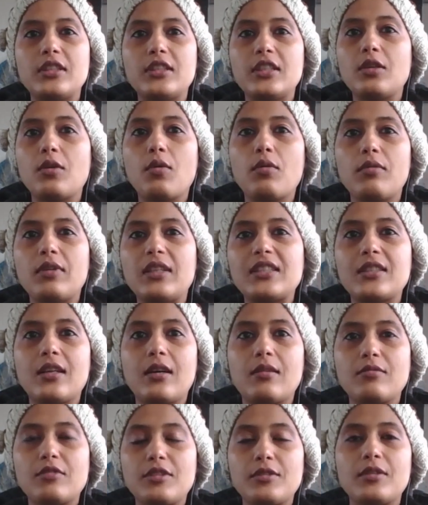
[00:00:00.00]
it always
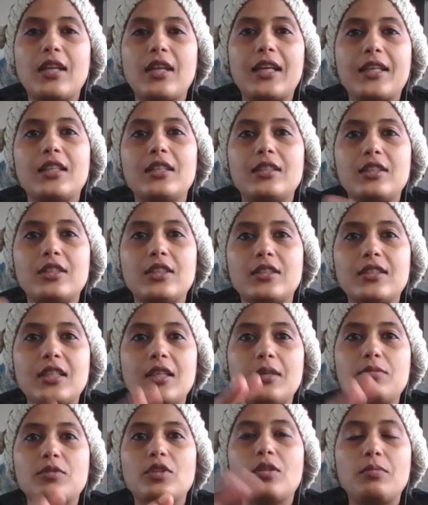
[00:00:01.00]
comes like it just
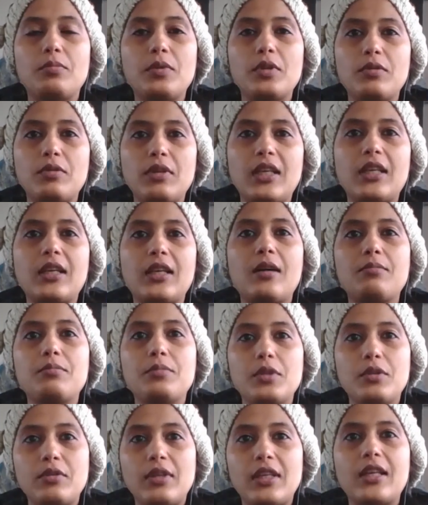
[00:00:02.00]
keeps on building up,
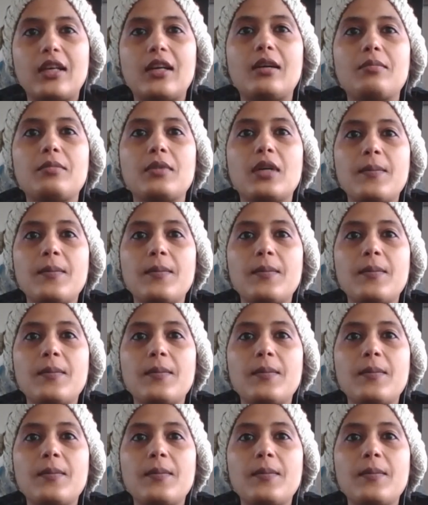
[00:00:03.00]
building up.